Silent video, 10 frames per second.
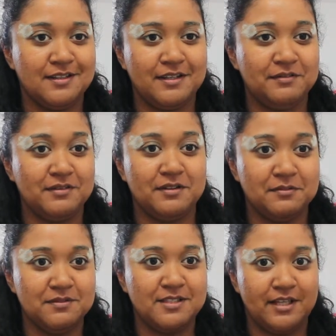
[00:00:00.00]
They
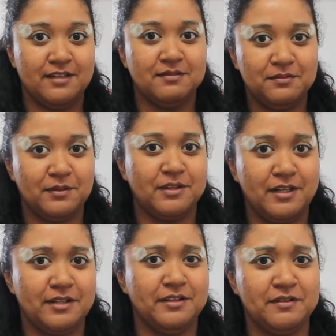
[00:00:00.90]
don't say it when
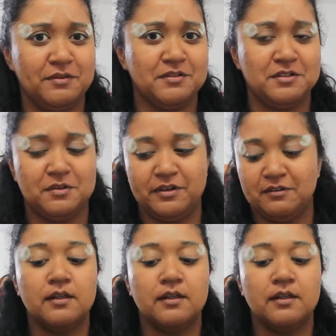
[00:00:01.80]
they give you a tutorial.